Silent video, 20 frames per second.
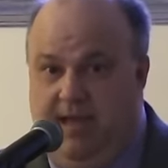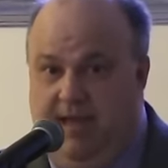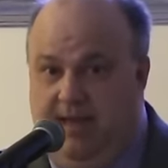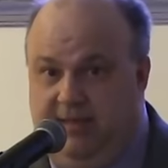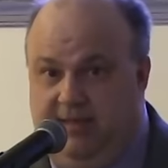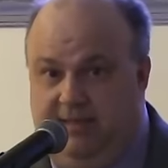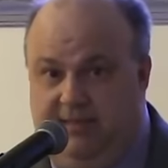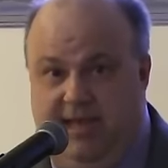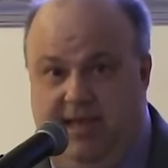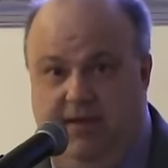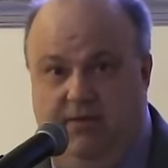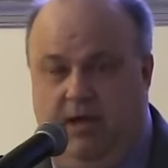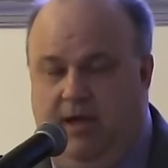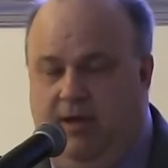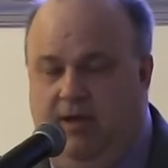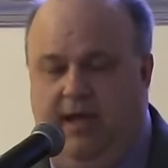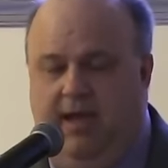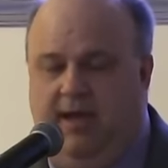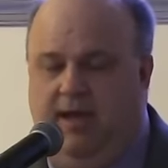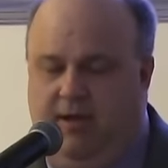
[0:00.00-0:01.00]
Alexander,
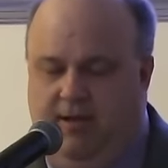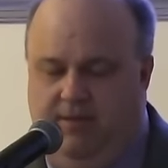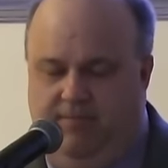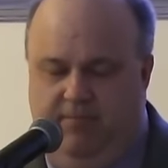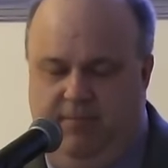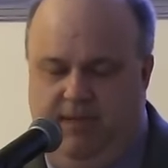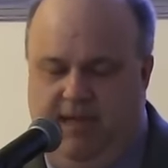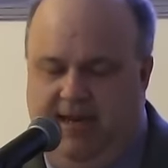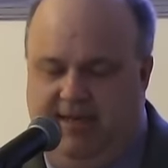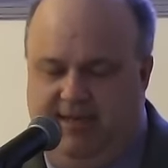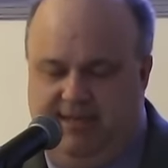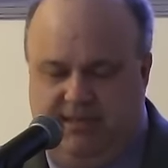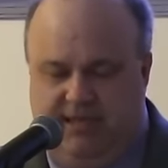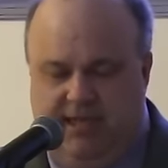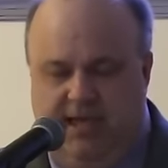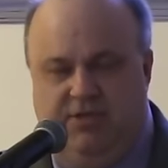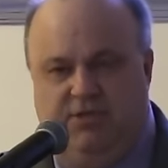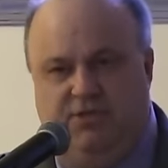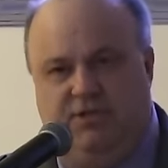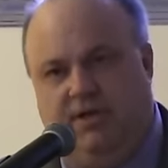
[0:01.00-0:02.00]
uh, uh, uh,
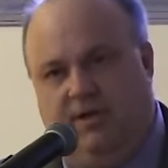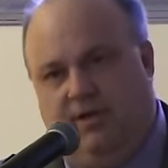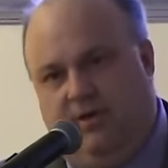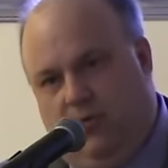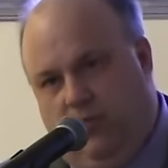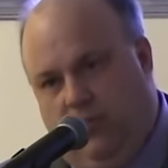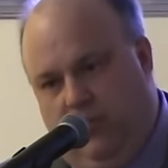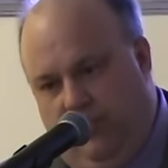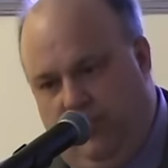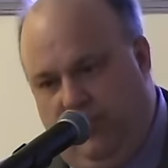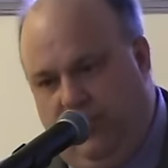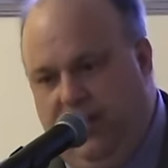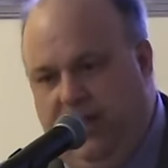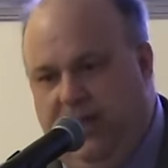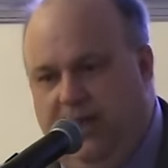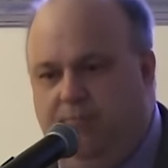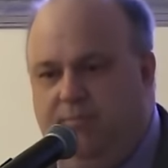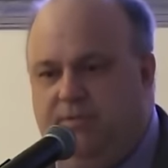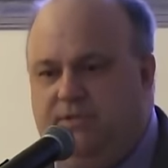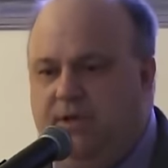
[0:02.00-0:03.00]
Anastasia or
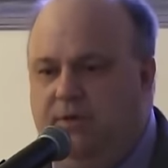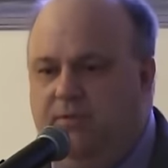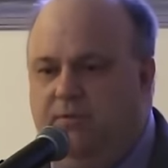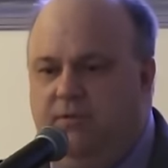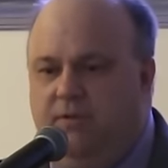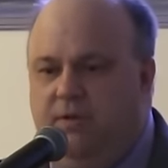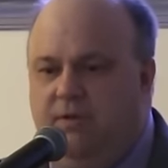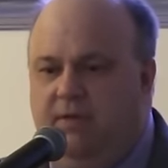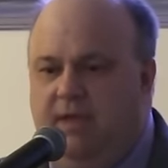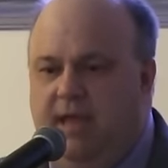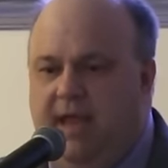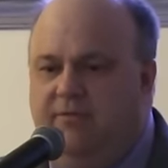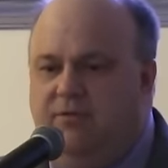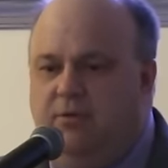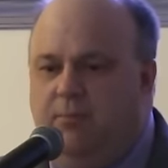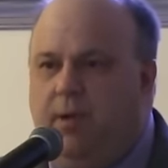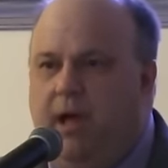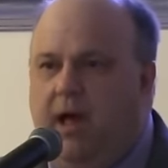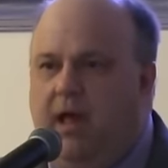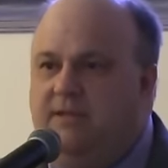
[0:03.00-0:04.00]
Maria. So the
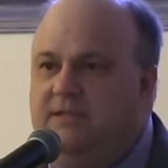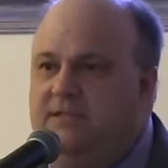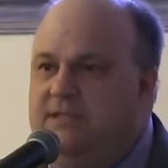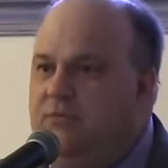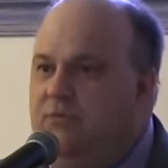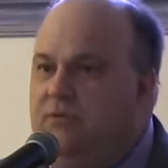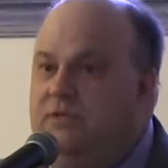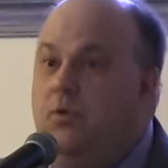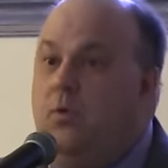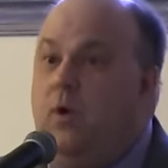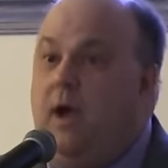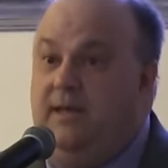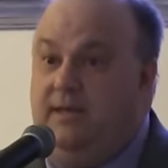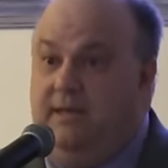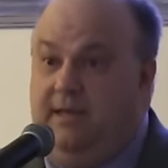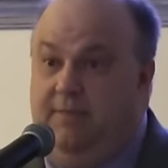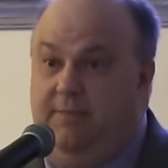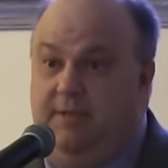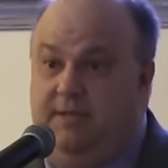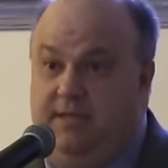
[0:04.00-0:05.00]
anthropology was
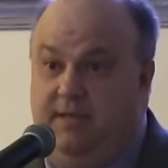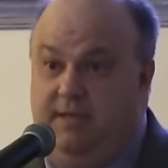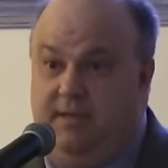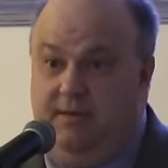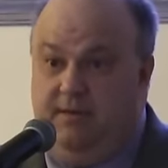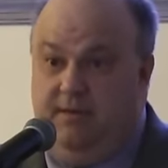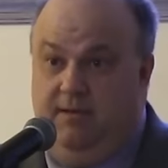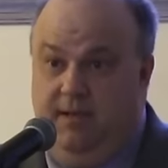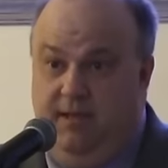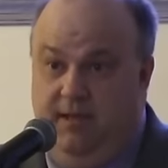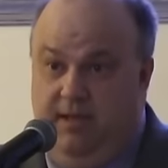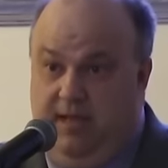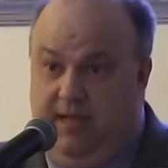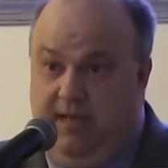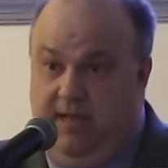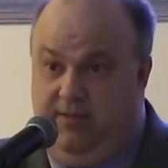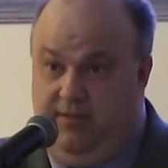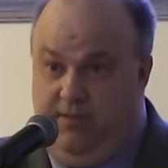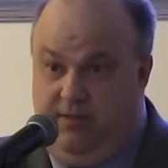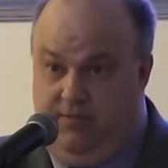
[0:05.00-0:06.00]
quite limited
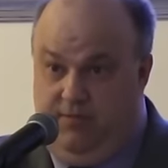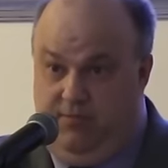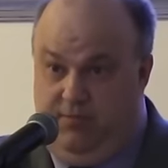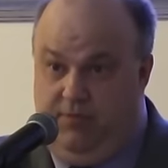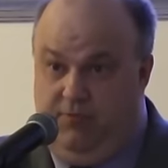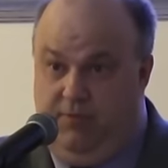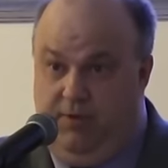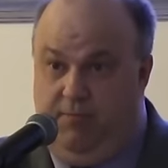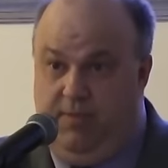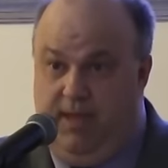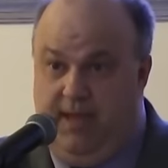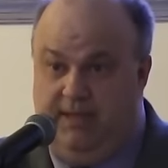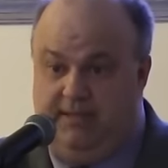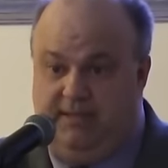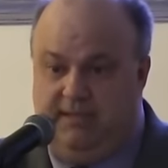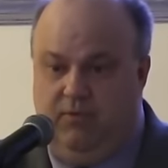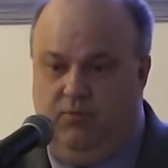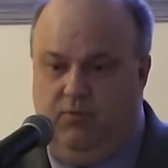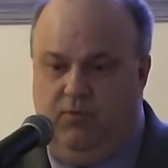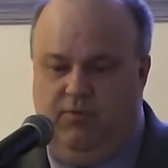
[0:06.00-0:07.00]
in the, the
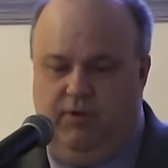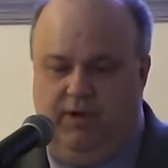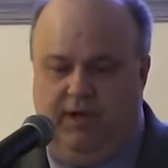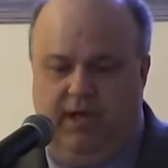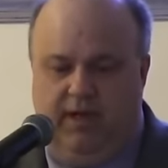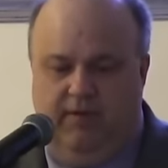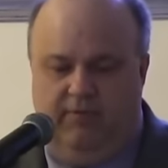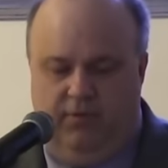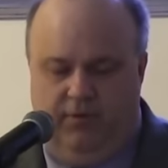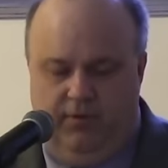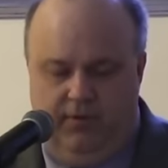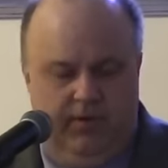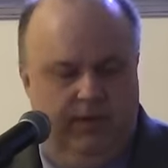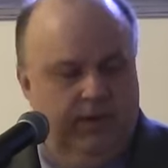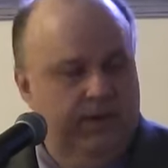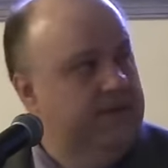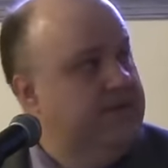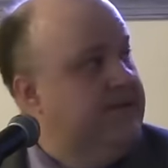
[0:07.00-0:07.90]
remains that were recovered.